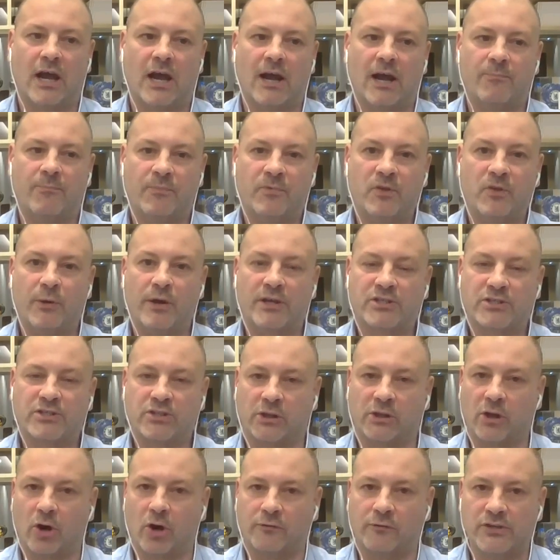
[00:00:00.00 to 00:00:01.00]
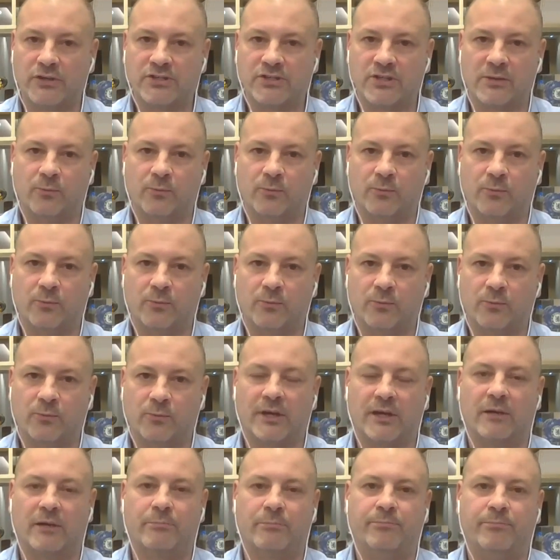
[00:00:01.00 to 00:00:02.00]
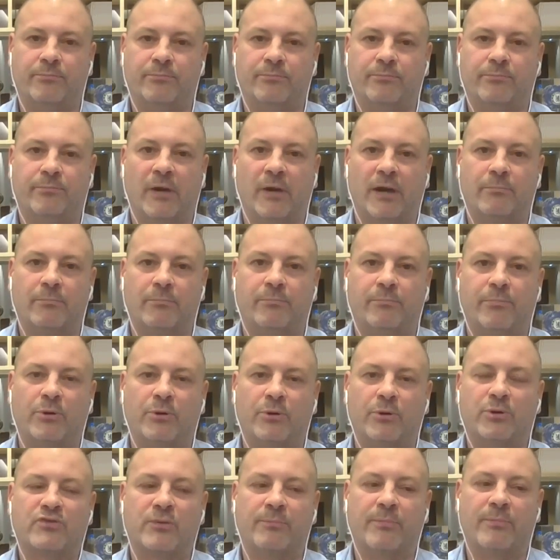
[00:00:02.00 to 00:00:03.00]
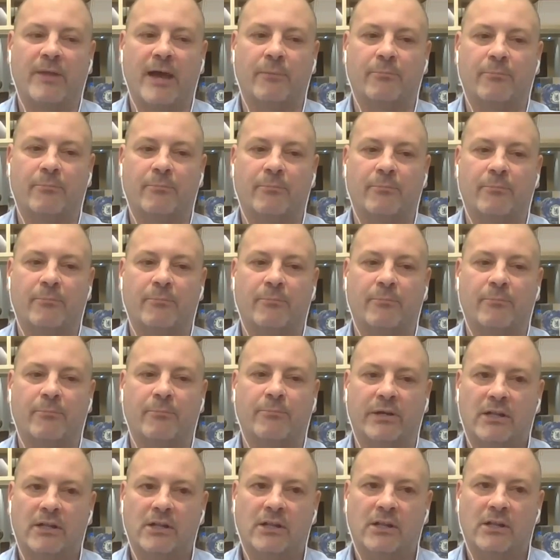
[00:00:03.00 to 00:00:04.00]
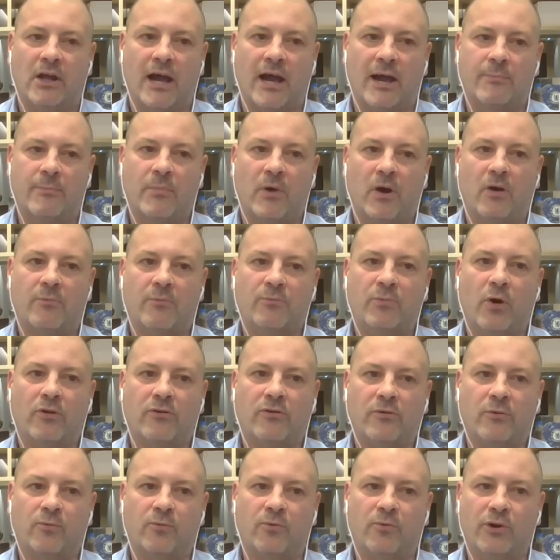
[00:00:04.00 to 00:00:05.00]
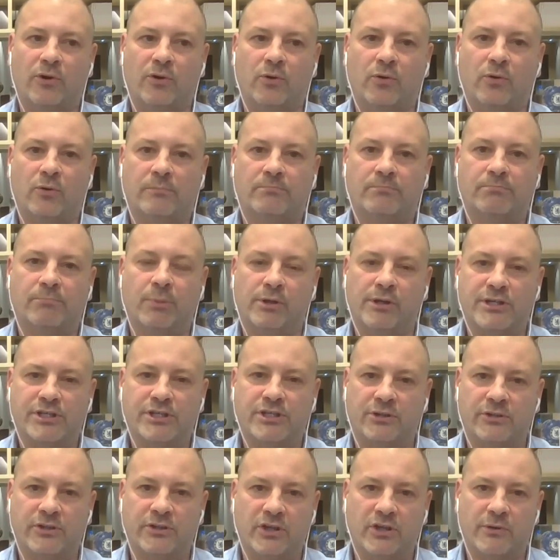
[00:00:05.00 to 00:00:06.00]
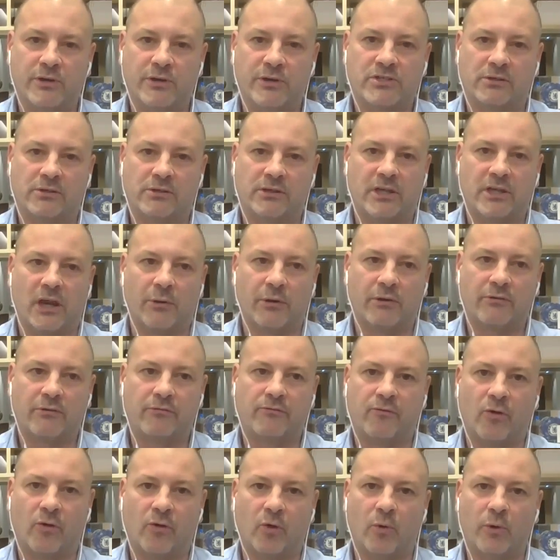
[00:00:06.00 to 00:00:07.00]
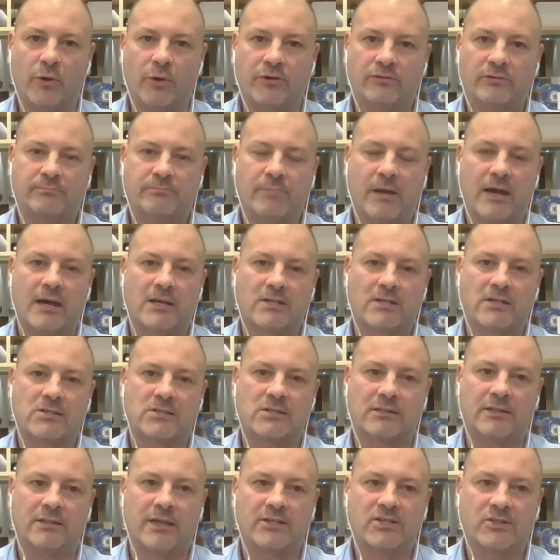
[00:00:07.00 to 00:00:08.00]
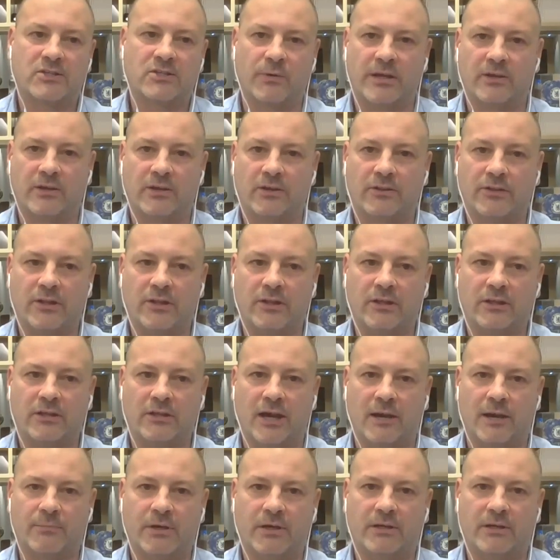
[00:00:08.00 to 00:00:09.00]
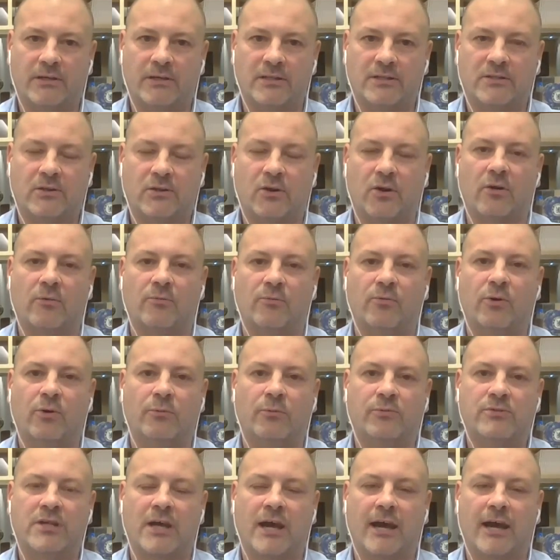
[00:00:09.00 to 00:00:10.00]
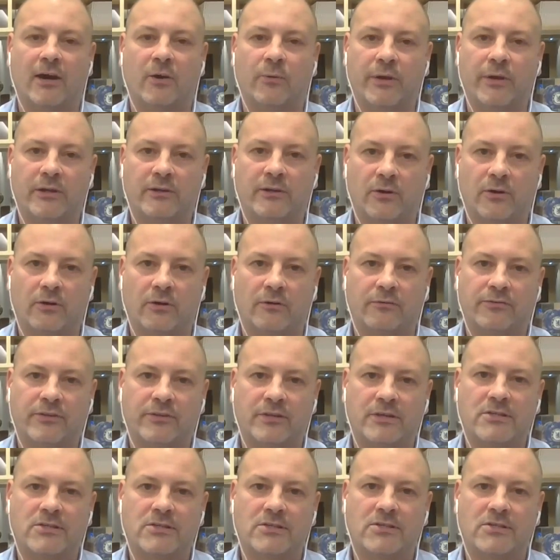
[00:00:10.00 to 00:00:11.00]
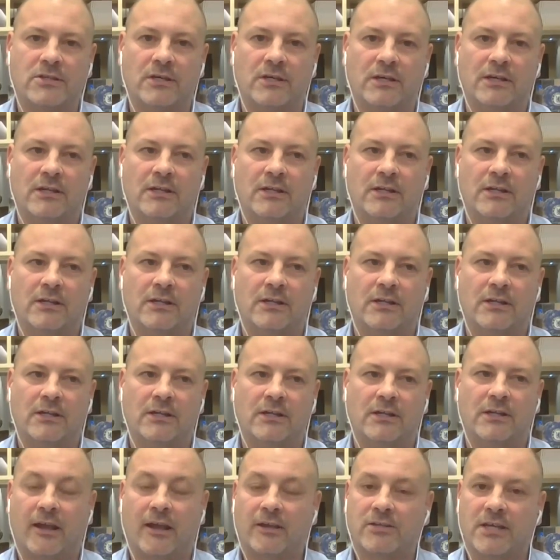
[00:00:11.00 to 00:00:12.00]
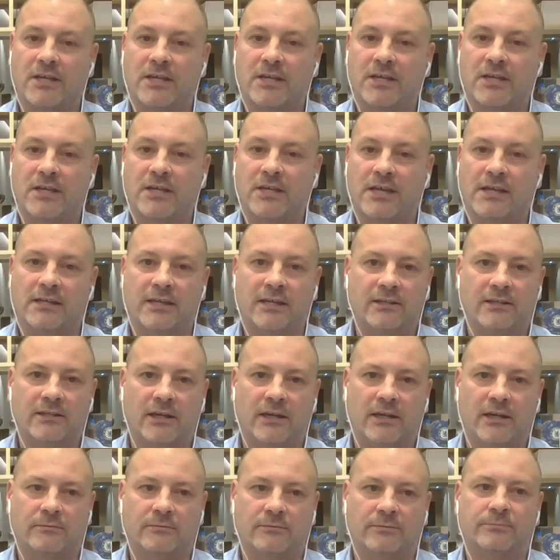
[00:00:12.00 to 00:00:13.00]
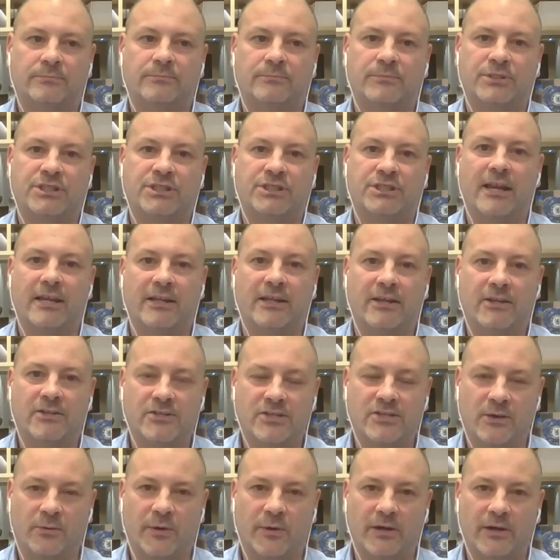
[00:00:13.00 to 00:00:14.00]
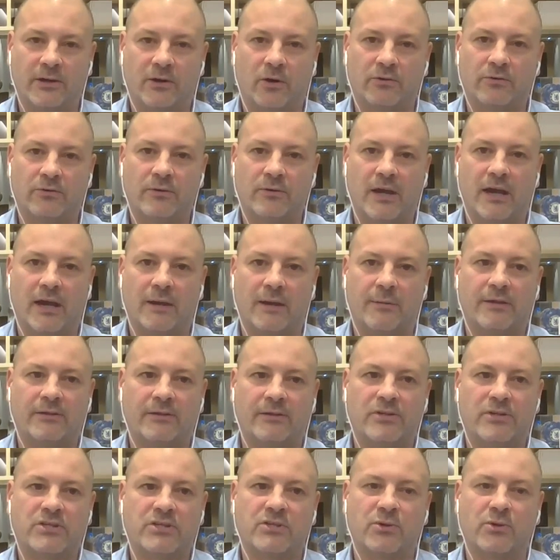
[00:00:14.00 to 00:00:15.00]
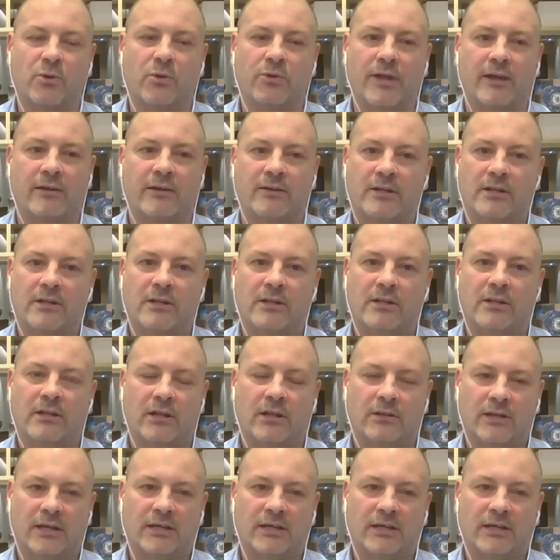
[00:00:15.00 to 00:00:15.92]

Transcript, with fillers: Um, US dollar obviously will get a, a boost from that. But um, I'm not real bullish on the US dollar going forward past next week. I think um, it, it, got a real tailwind off this debt ceiling uh, shenanigans that went on, uh, and you saw that